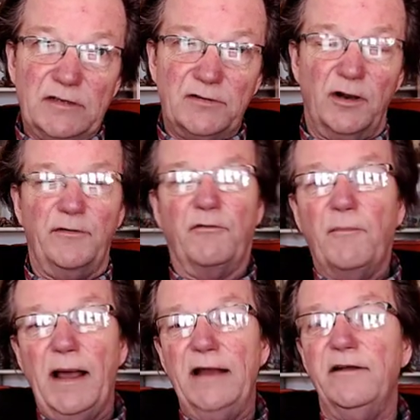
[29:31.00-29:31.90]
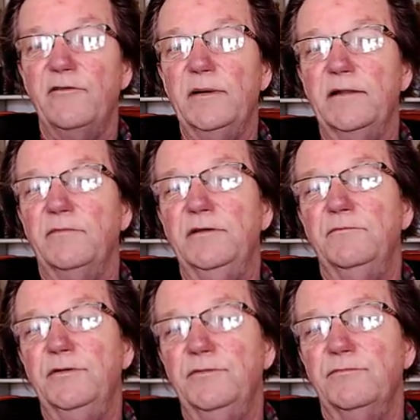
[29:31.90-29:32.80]
sort of a reminder everybody that
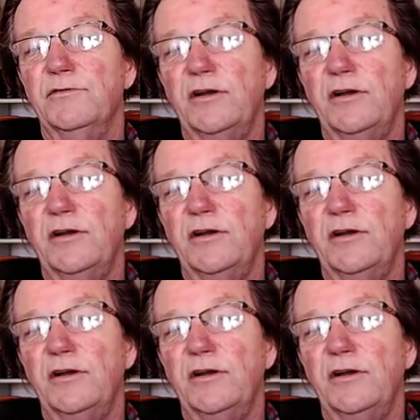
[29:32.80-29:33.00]
when you're